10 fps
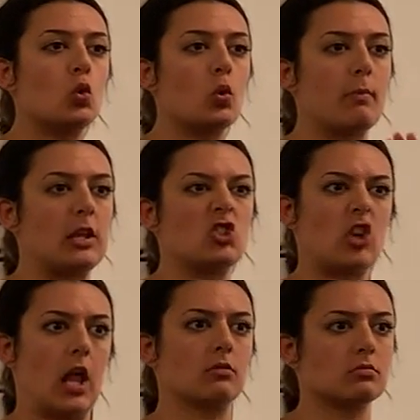Okay?
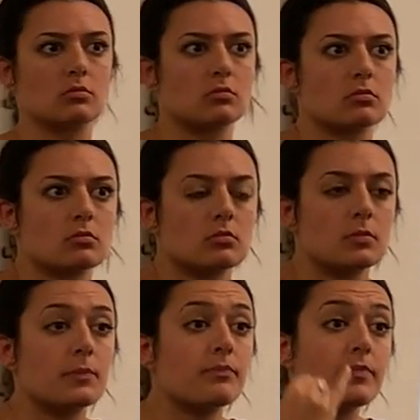I don't care
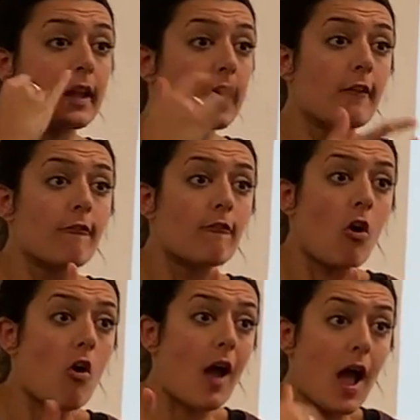what organ has
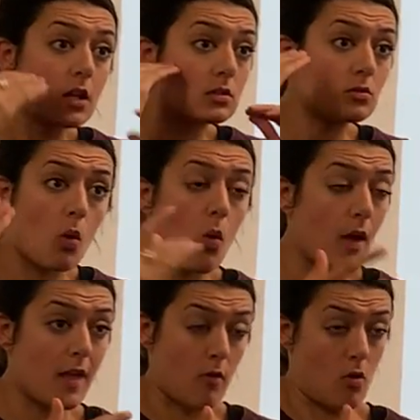oxygen or not.
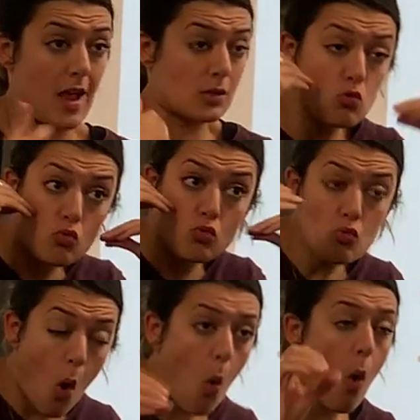If your heart and
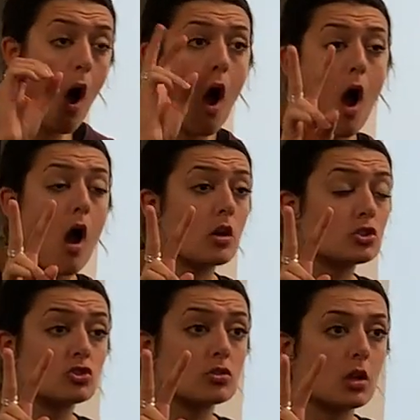liver don't have
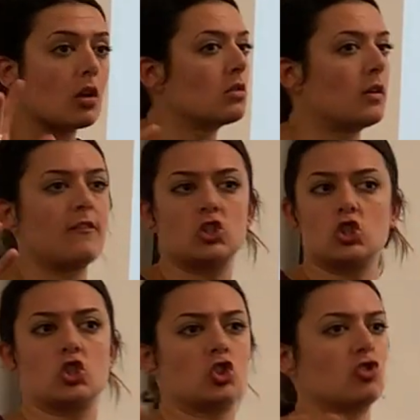oxygen, it's over.
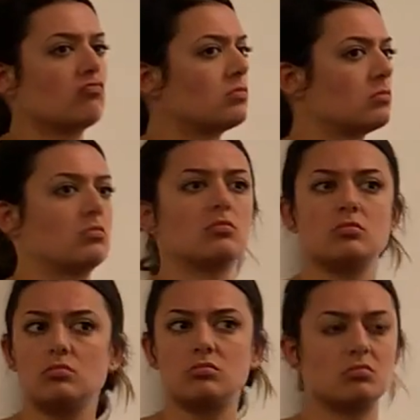
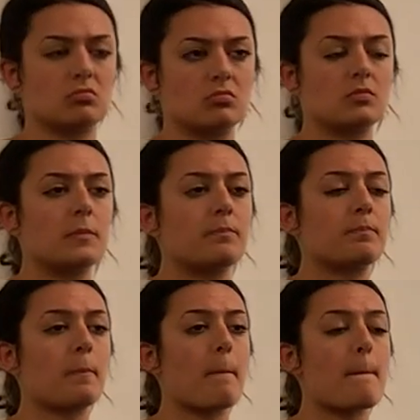Okay?
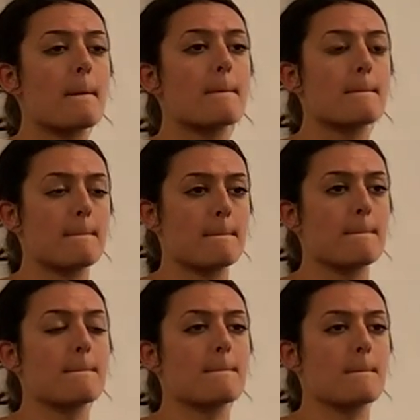So
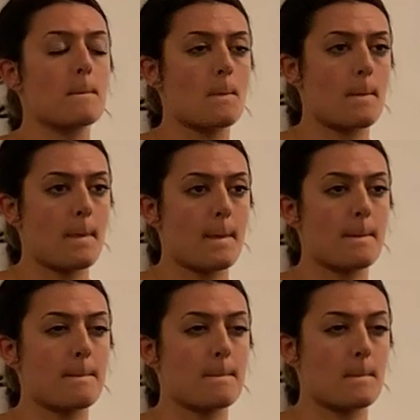there is no
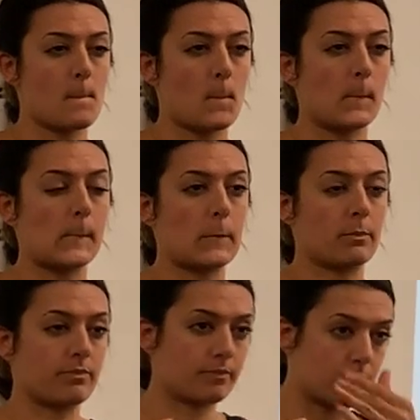anaerobic pathways.
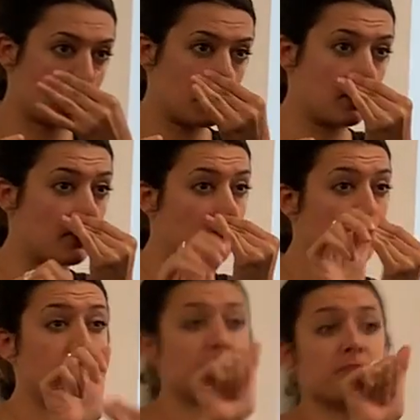And the
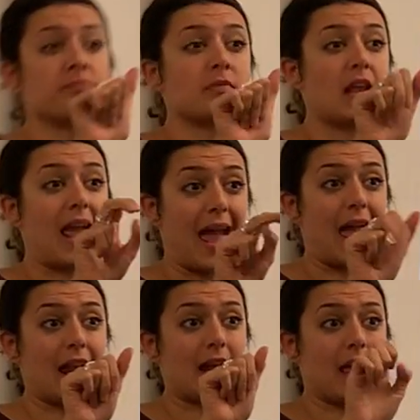action potential
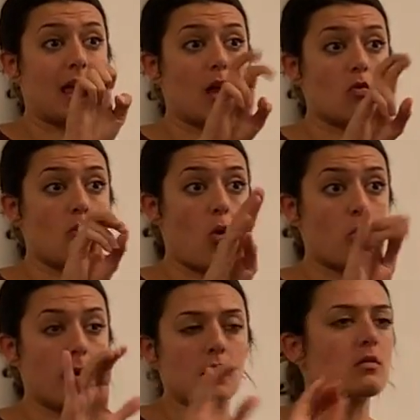lasts
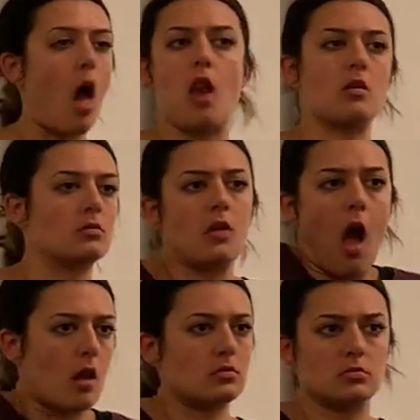hundreds of
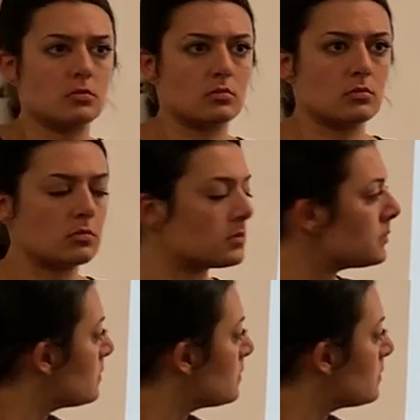milliseconds. It's